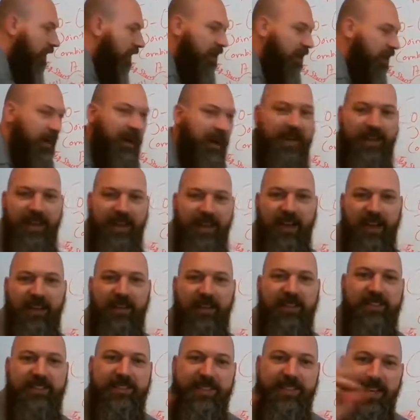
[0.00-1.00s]
All right, now
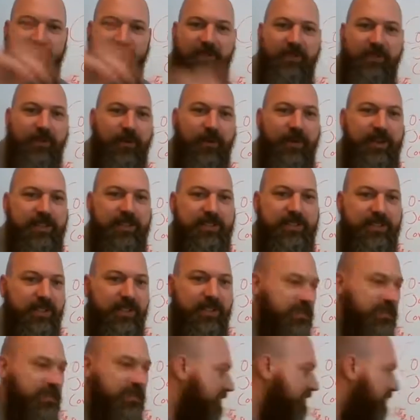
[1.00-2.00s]
let's say, for
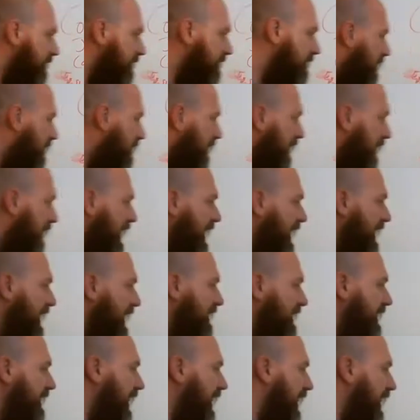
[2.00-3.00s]
instance, A
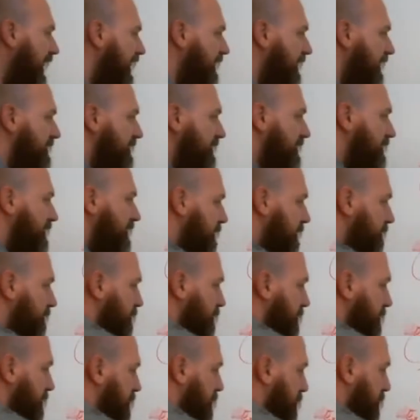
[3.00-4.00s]
dies.
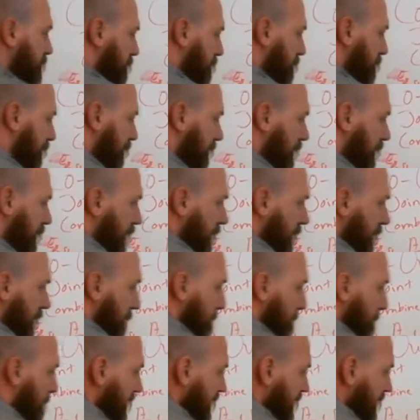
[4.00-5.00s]

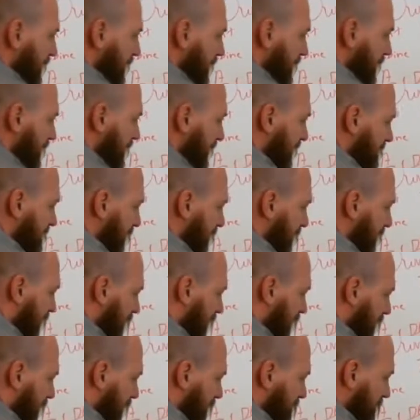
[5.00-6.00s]
B gets it
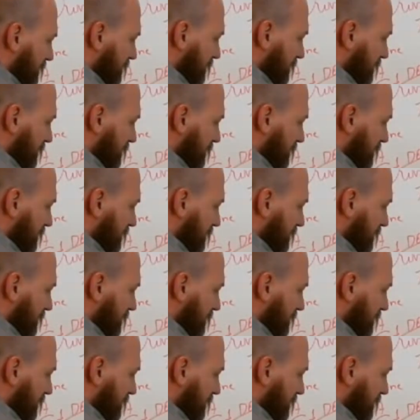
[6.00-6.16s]
all.